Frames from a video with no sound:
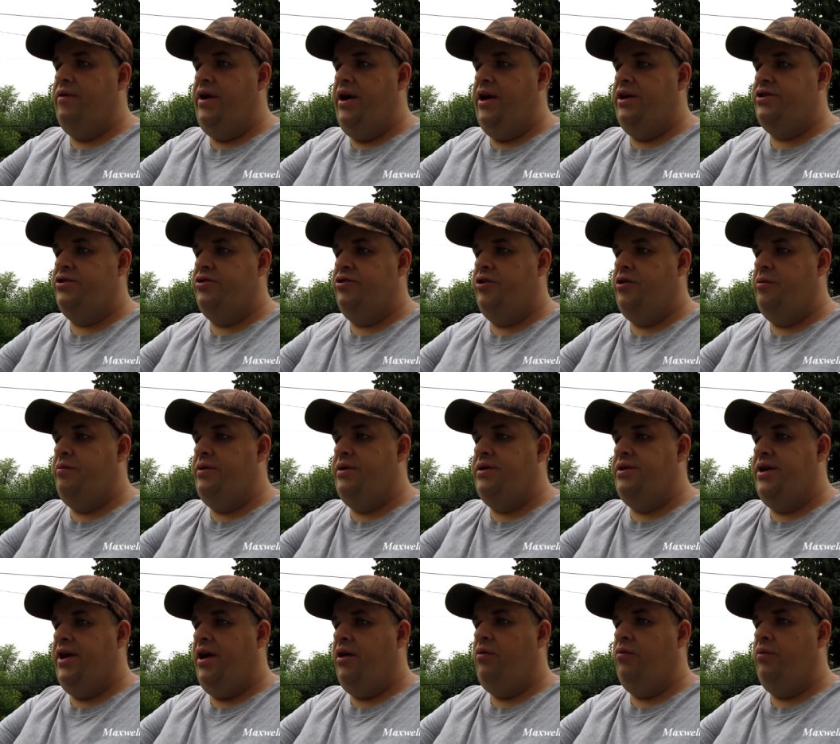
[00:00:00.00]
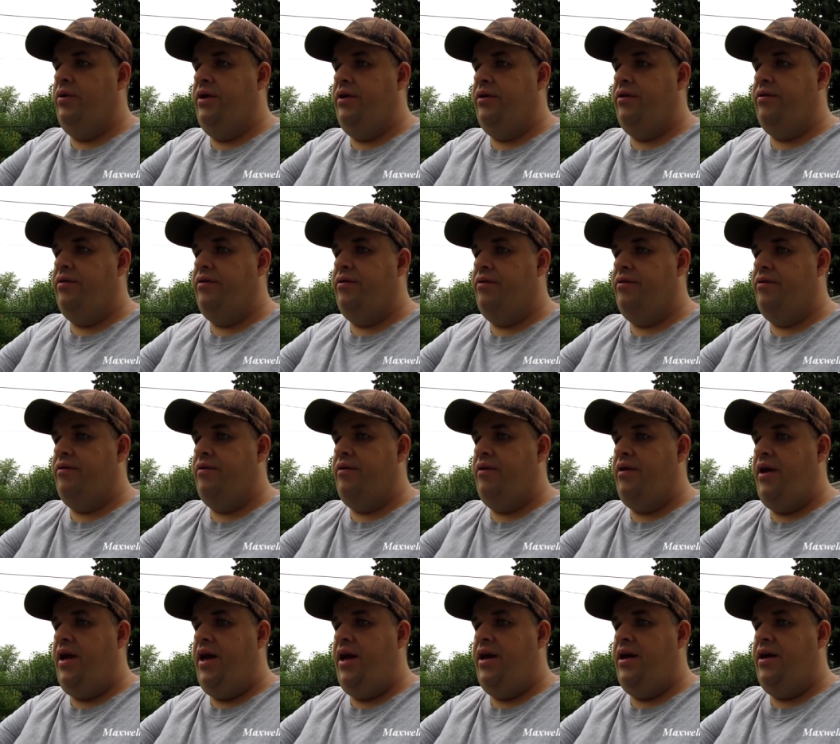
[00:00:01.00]
it should have been dealt with
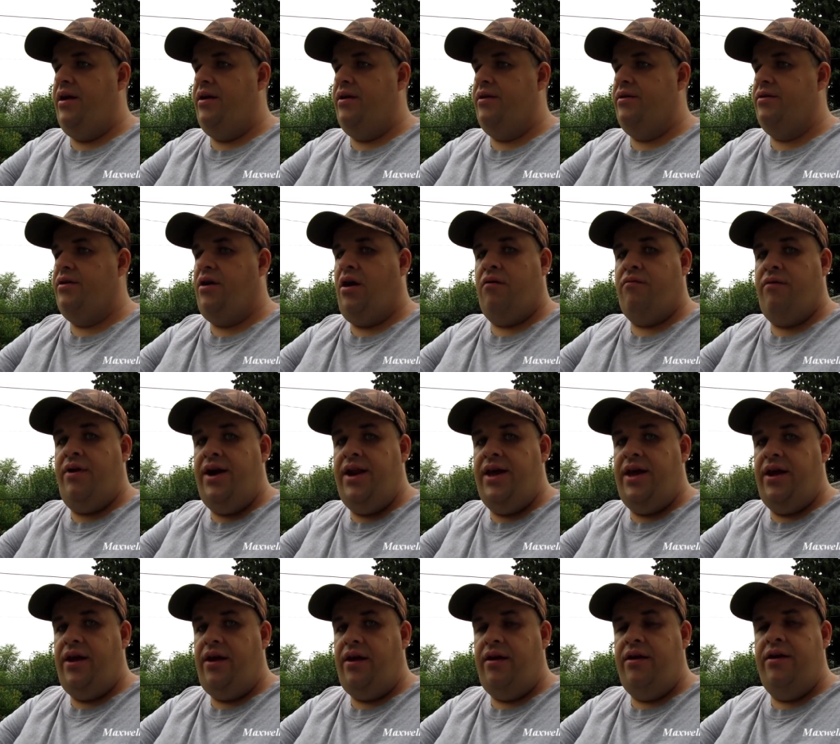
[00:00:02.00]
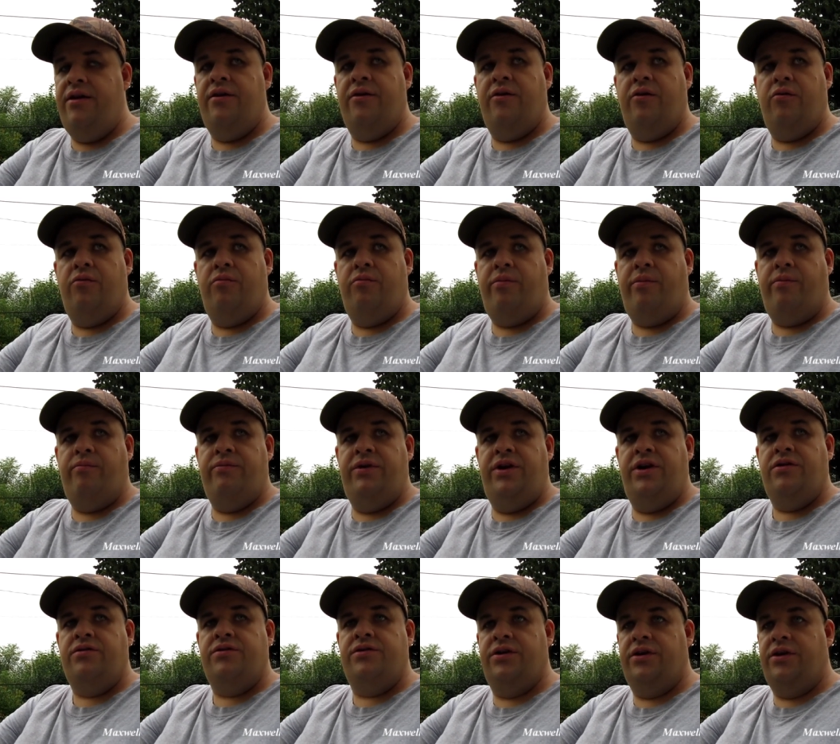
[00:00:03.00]
and already, you know,
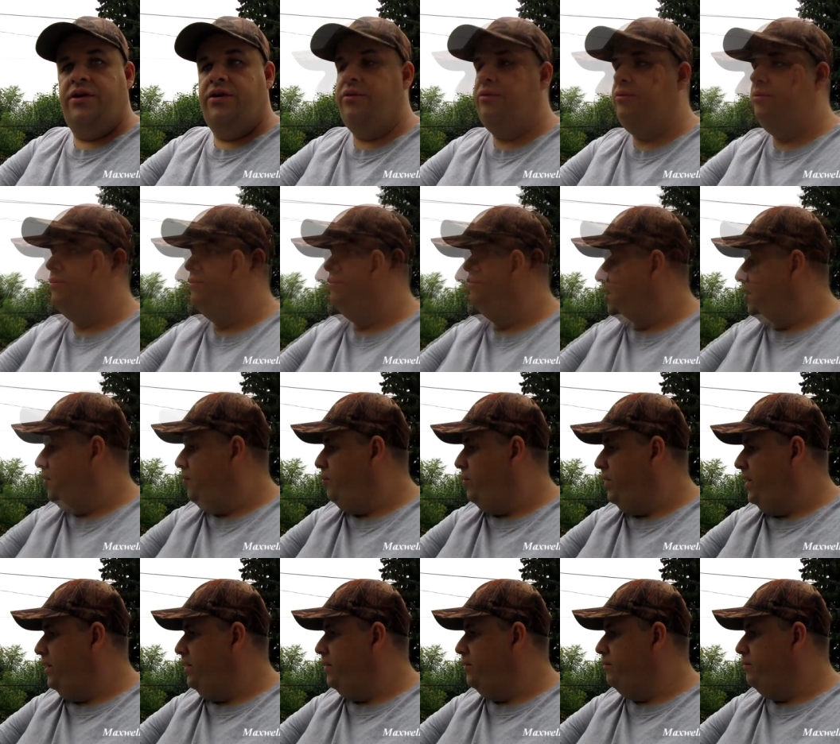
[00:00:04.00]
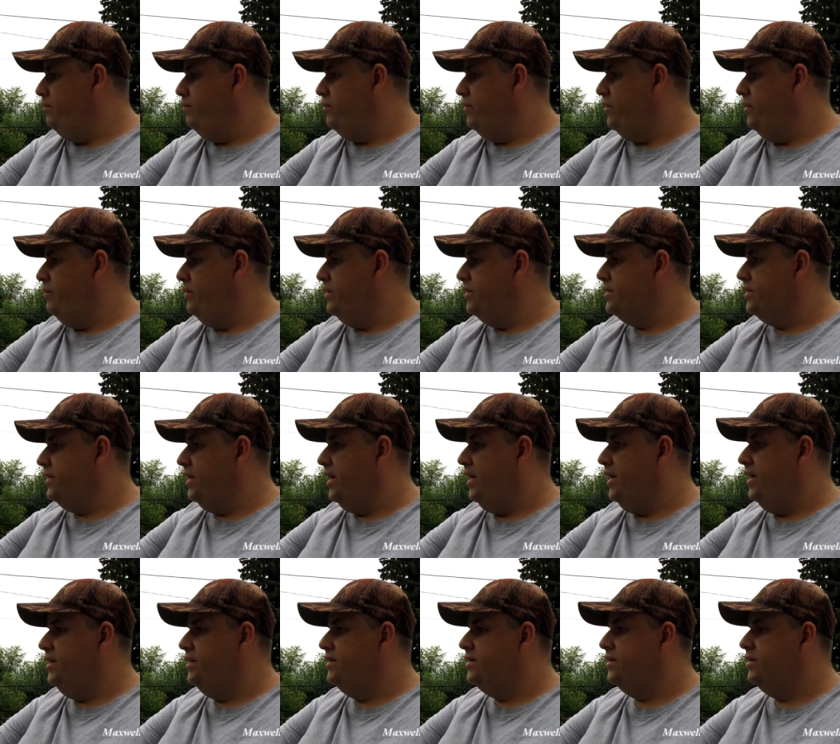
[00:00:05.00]
years ago. But pretty much,
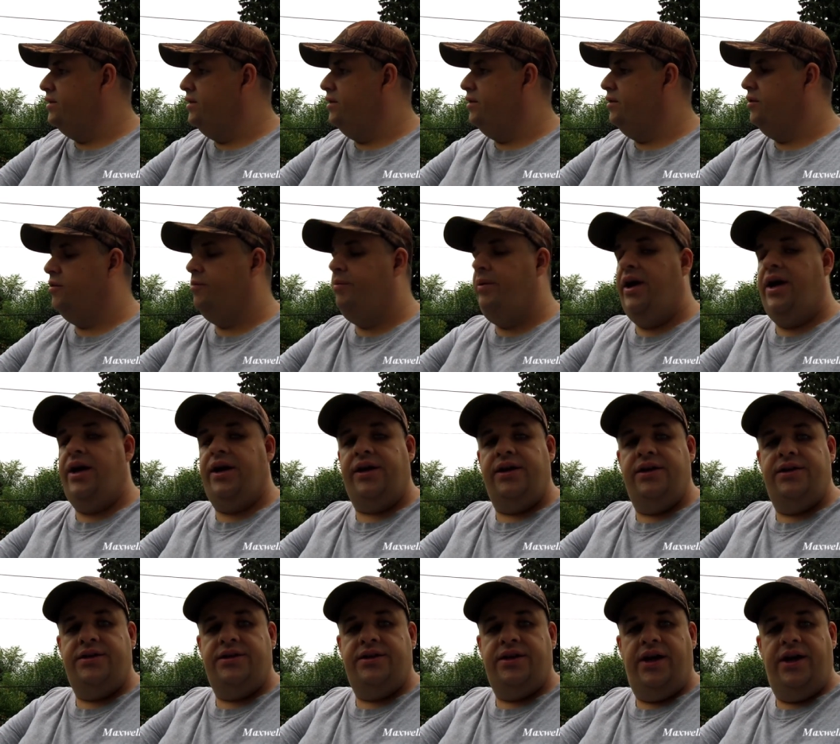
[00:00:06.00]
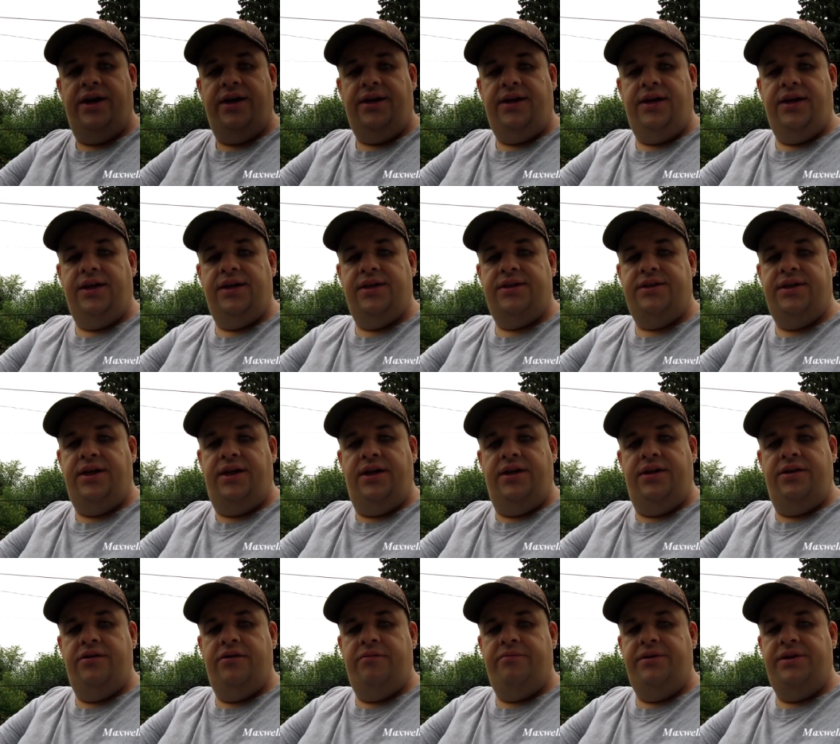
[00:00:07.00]
guys, gonna go back inside, like I said,
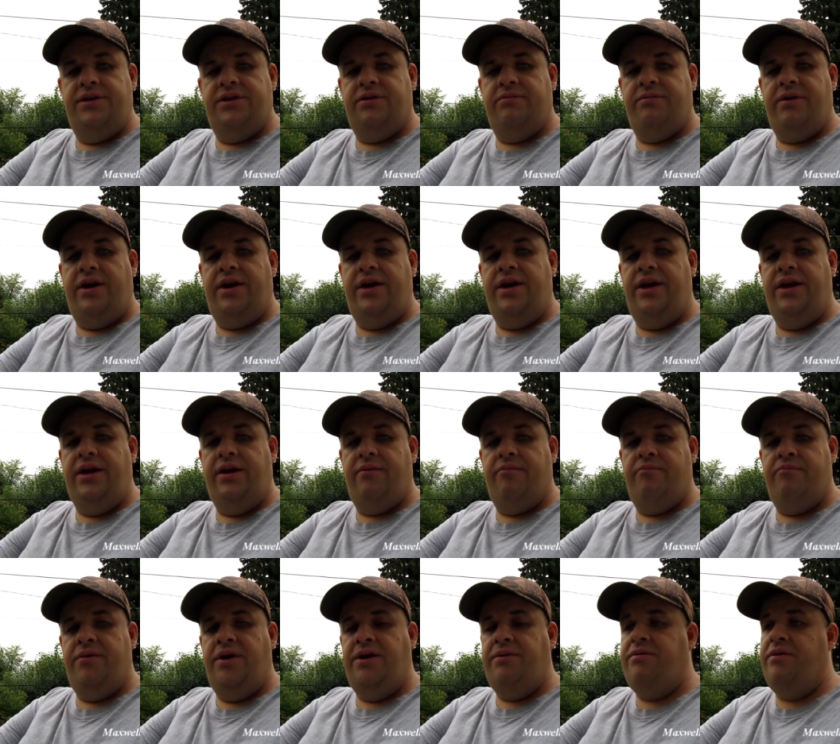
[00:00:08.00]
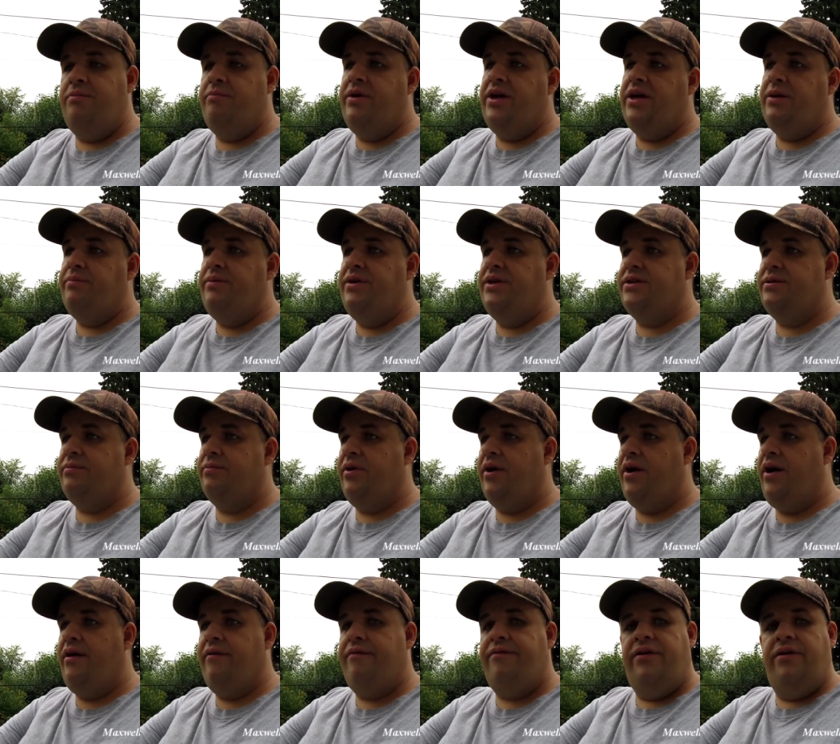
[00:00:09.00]
do me some editing, maybe make me some
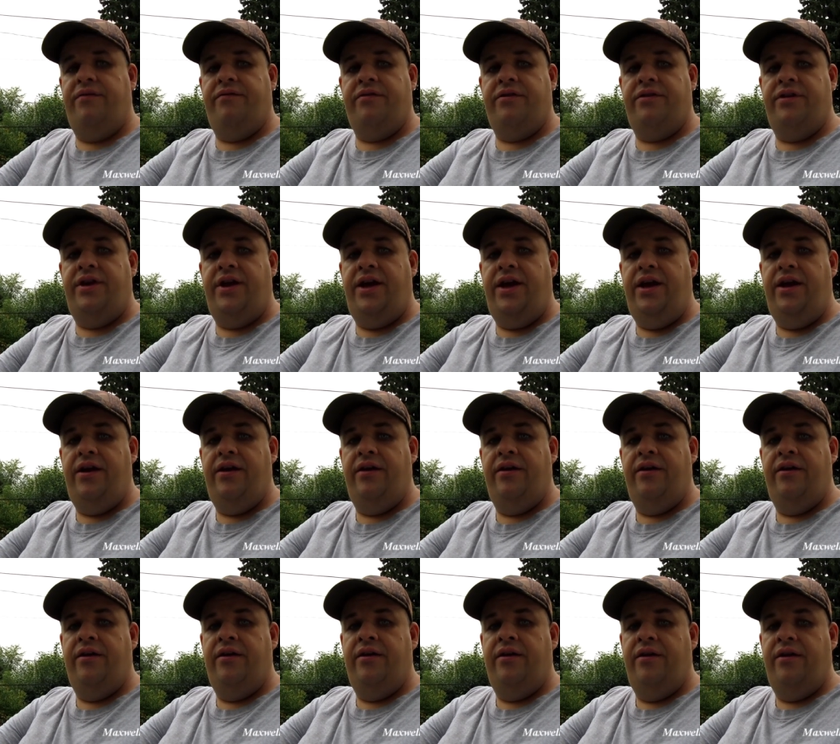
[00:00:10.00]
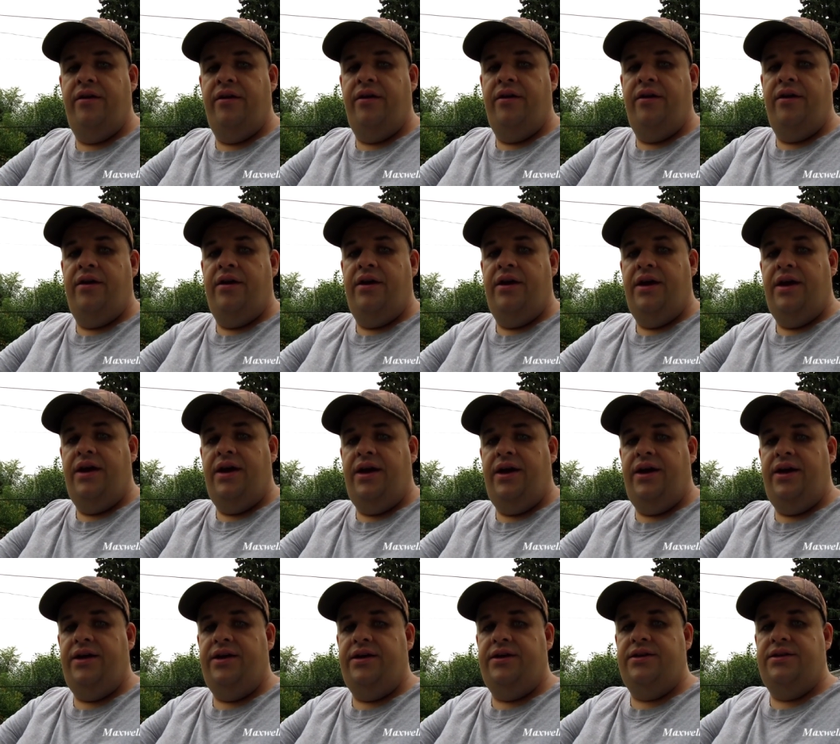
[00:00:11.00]
coffee for the day.
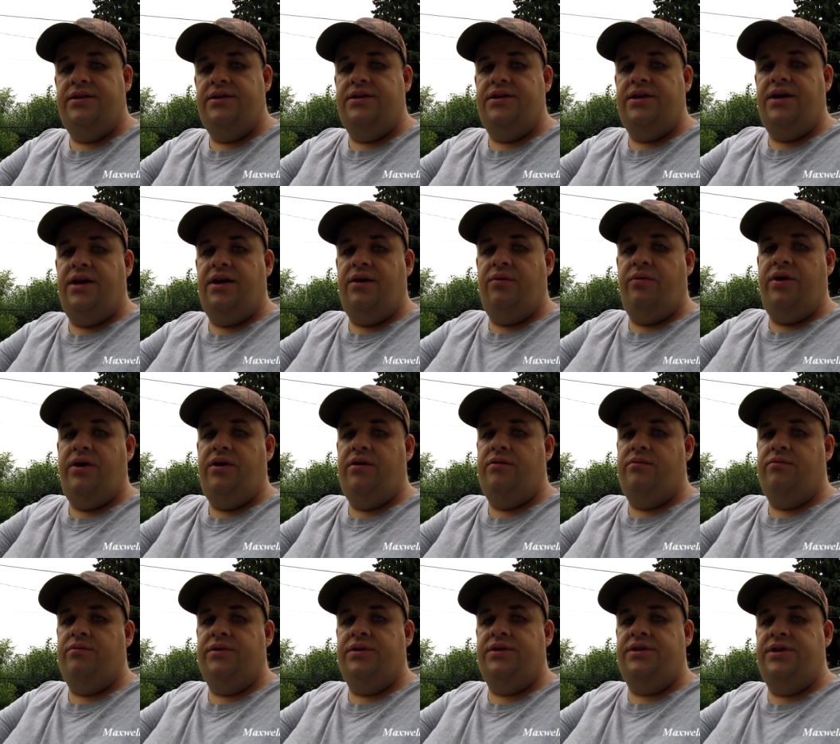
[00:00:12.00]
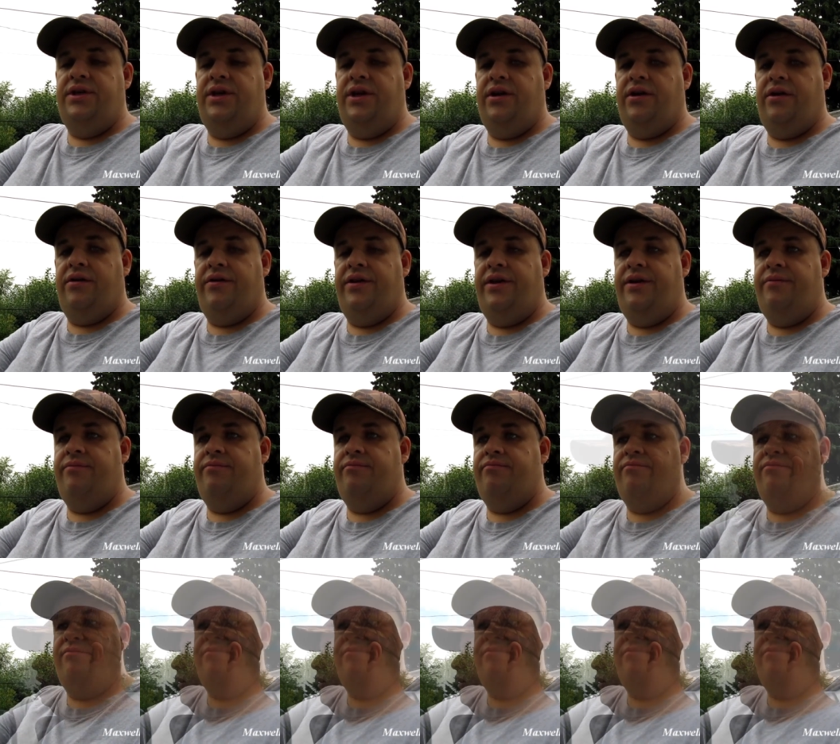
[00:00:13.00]
And, uh, well, we'll see y'all then.